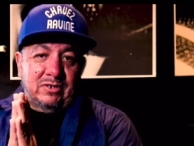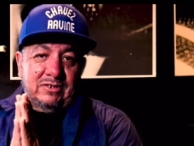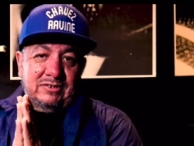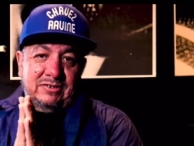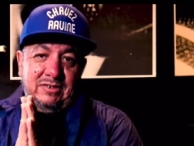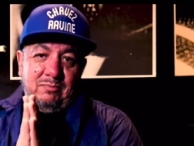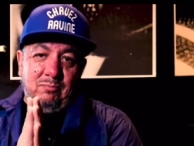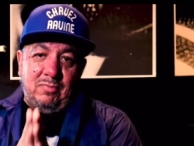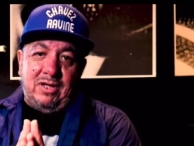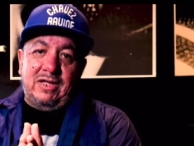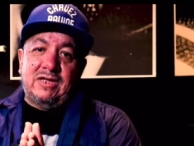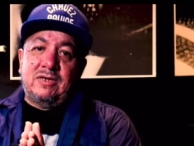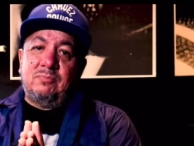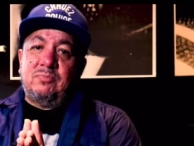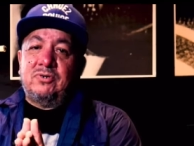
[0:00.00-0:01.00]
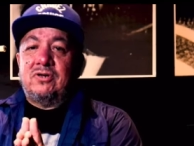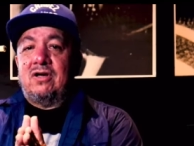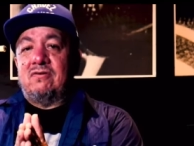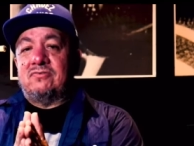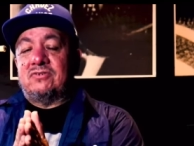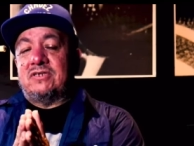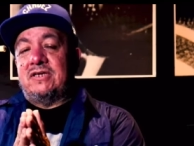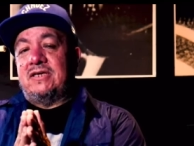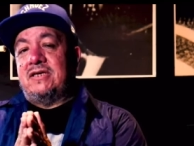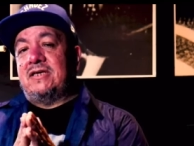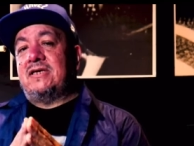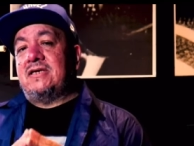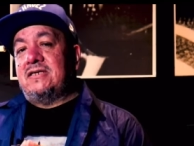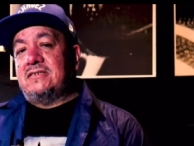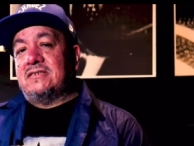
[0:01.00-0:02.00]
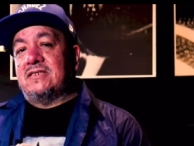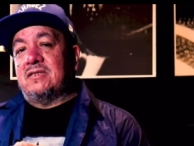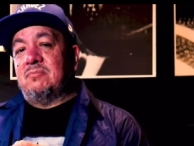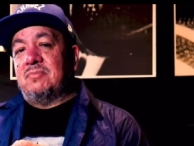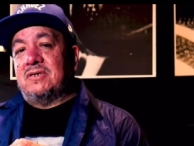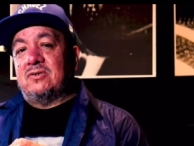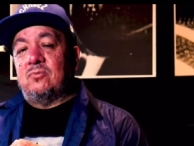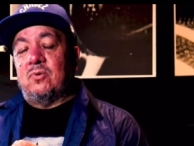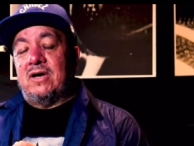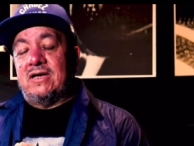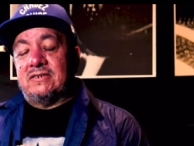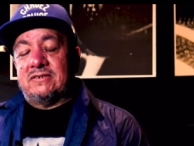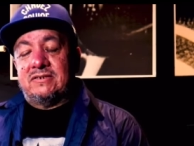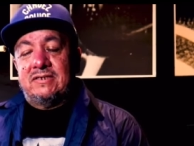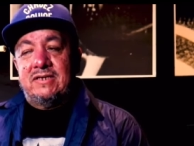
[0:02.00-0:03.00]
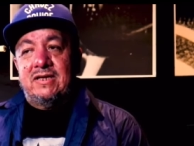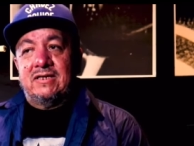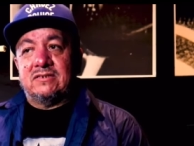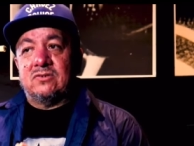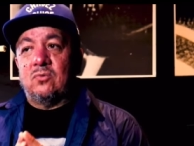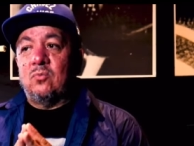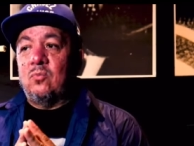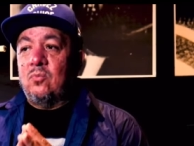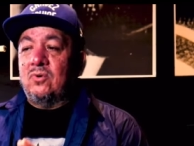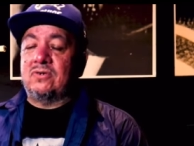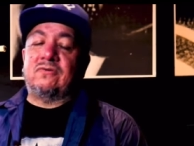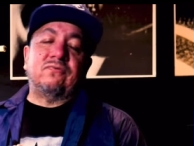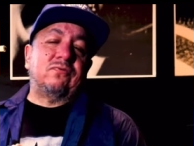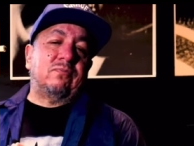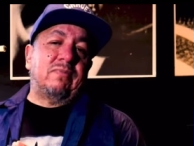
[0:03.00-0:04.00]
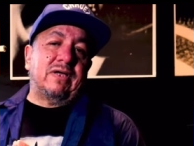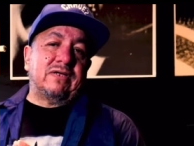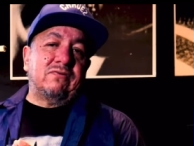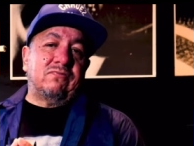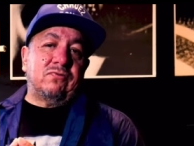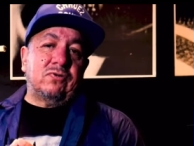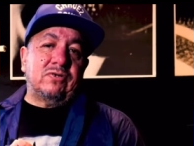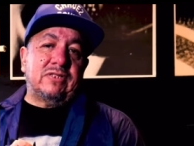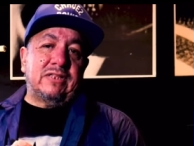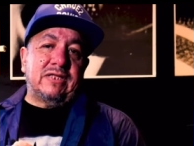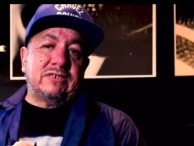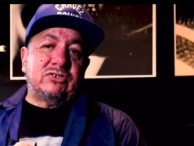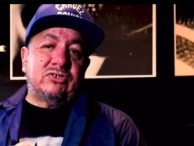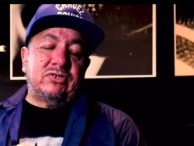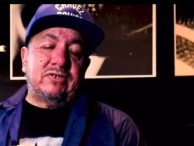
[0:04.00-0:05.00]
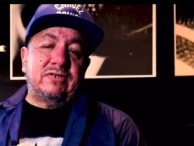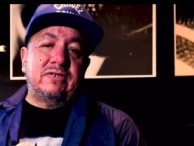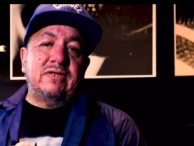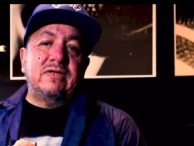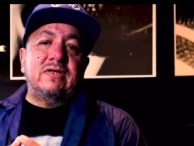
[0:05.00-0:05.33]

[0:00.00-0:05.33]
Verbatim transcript: going to see Mike Bridavsky. He's in the Midwest. He has a wonderful microphone collection.